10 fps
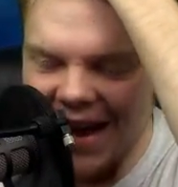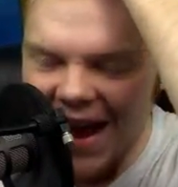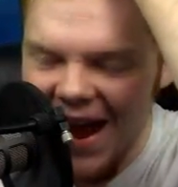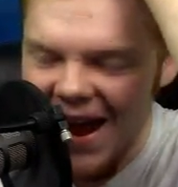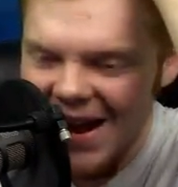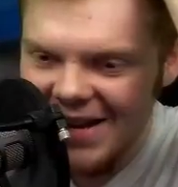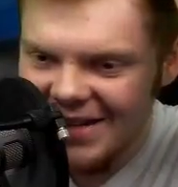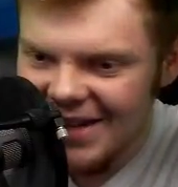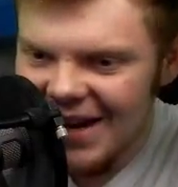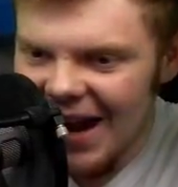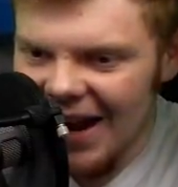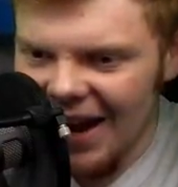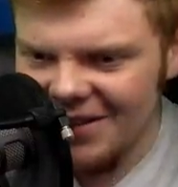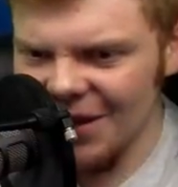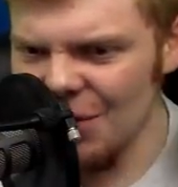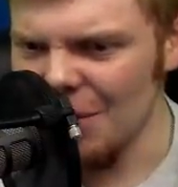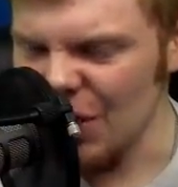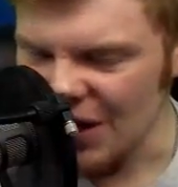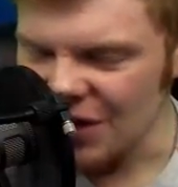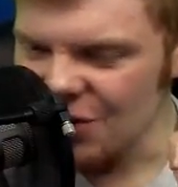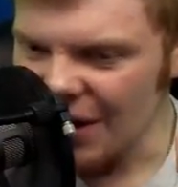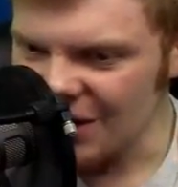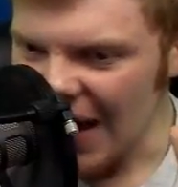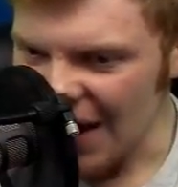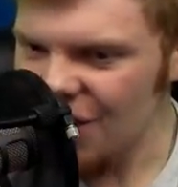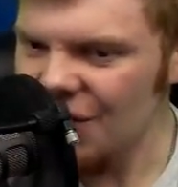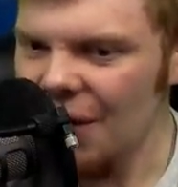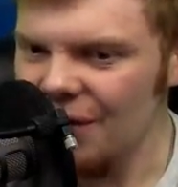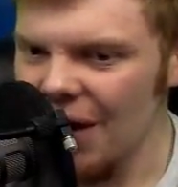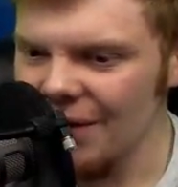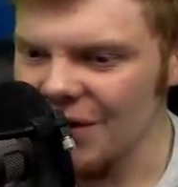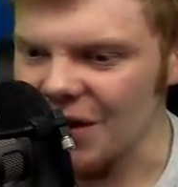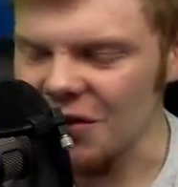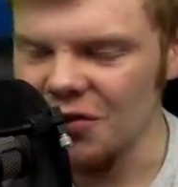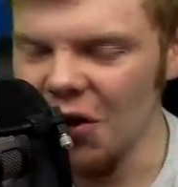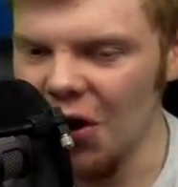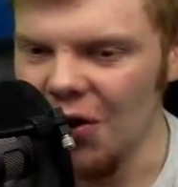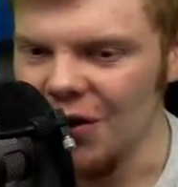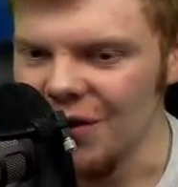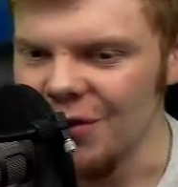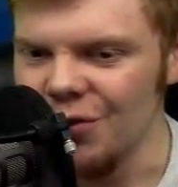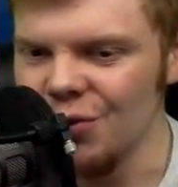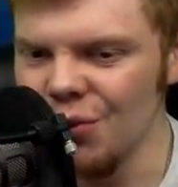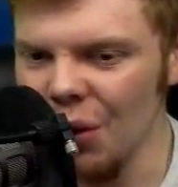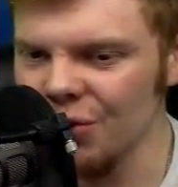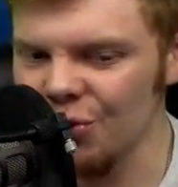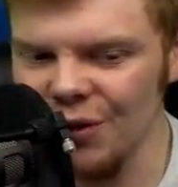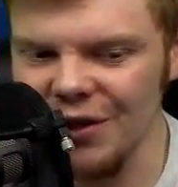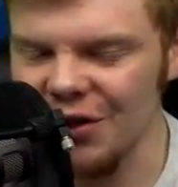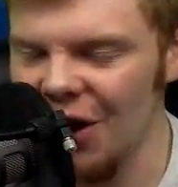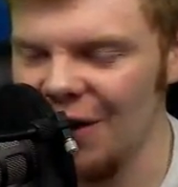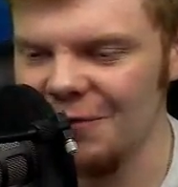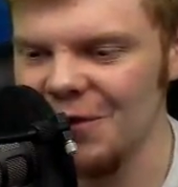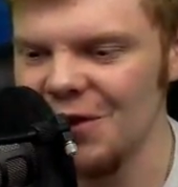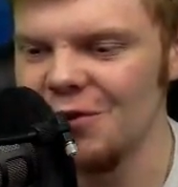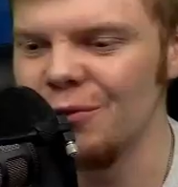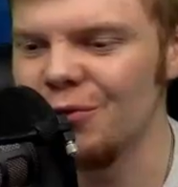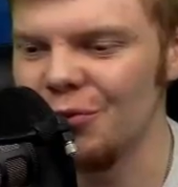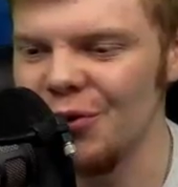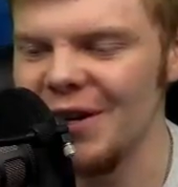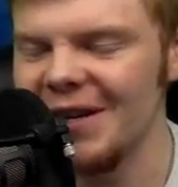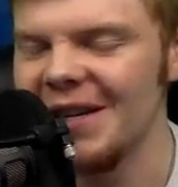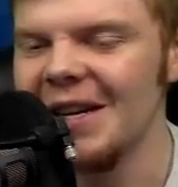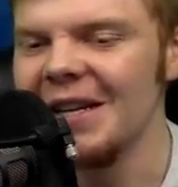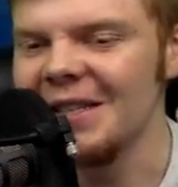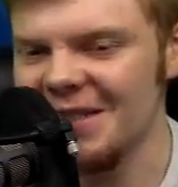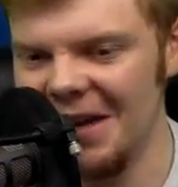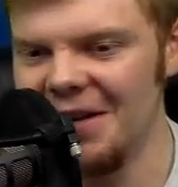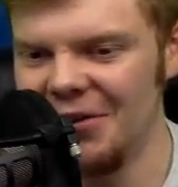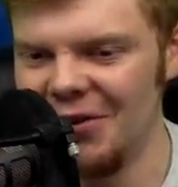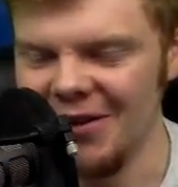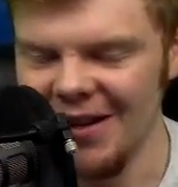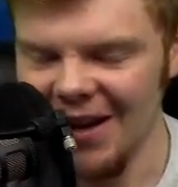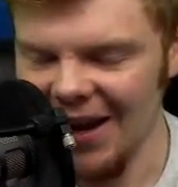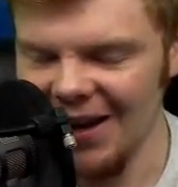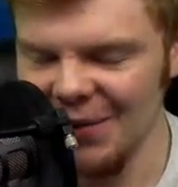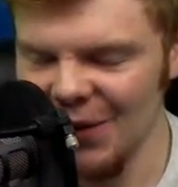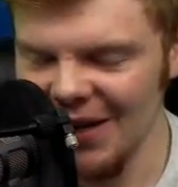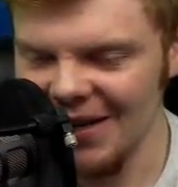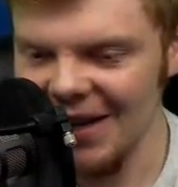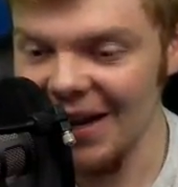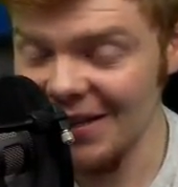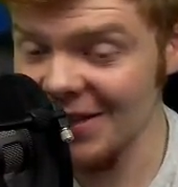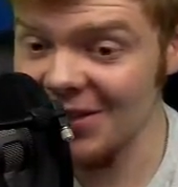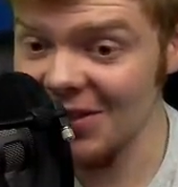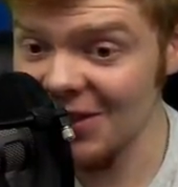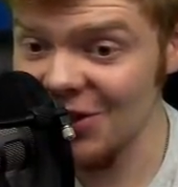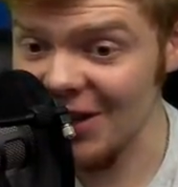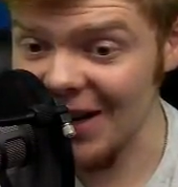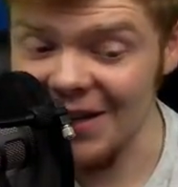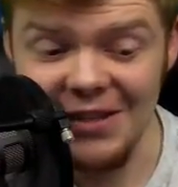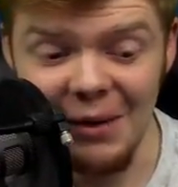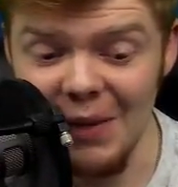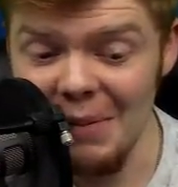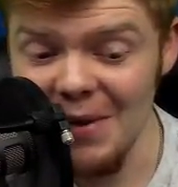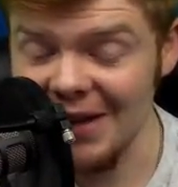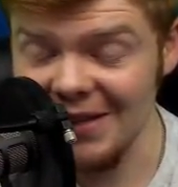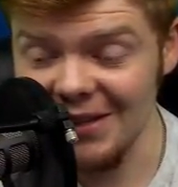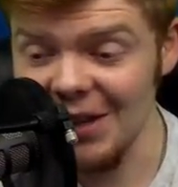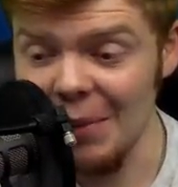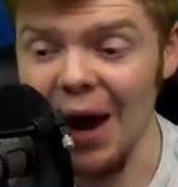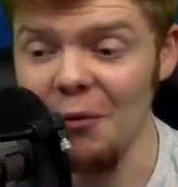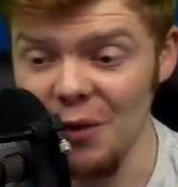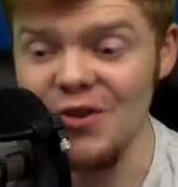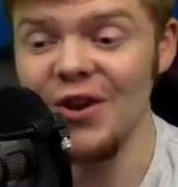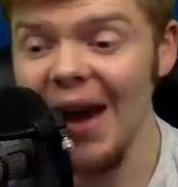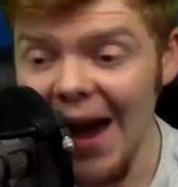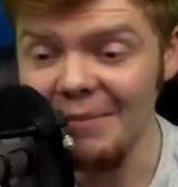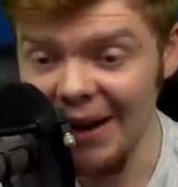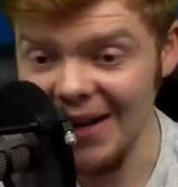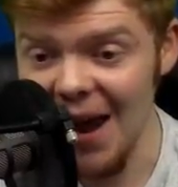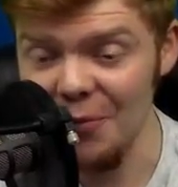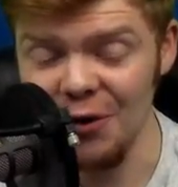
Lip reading: And I say to him, like, you guys actually don't have coffee? He's like, no, you don't drink coffee, you drink cider. And I'm like, this is legit, guys. I'm not making this up. I wish I had my camera.